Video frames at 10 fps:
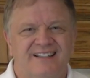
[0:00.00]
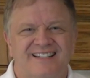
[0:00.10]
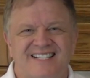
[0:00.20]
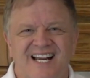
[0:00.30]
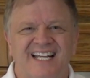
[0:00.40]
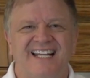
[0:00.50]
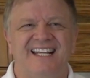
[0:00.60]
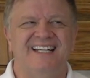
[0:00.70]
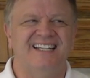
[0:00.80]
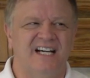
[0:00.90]
The second
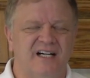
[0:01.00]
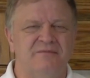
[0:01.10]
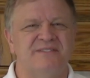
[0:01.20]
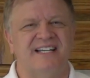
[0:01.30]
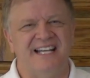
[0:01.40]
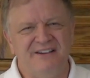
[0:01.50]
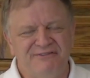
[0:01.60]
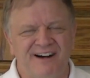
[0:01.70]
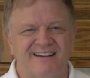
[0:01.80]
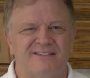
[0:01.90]
kid comes, and he
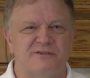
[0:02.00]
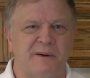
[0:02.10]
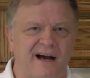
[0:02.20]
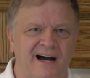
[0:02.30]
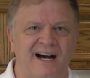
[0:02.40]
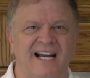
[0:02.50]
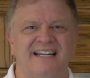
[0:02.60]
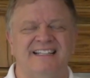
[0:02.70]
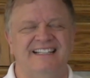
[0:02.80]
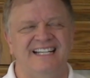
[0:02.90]
follows
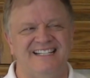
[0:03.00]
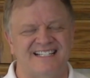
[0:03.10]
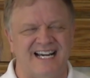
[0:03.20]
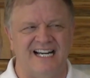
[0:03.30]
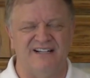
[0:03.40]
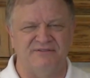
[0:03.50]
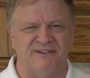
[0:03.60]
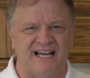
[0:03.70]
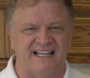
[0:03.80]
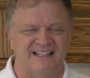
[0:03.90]
behind, and he's kind of
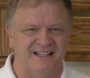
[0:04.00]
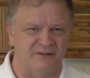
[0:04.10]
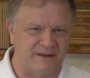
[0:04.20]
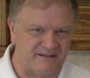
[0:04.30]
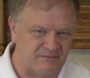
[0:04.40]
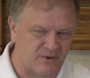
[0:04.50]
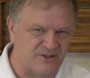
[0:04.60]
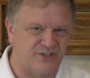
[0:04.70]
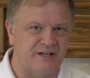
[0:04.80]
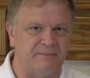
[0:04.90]
like a little bit more
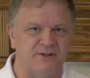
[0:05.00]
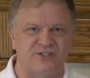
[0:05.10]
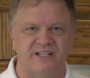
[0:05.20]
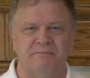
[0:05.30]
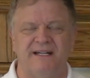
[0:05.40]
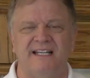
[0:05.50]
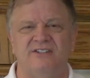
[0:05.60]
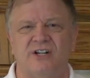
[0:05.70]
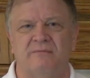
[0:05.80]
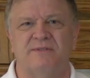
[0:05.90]
sheepish, but he
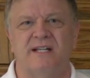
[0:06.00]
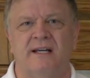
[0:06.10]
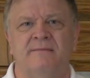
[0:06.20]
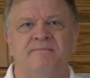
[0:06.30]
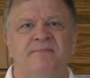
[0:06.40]
jumps in.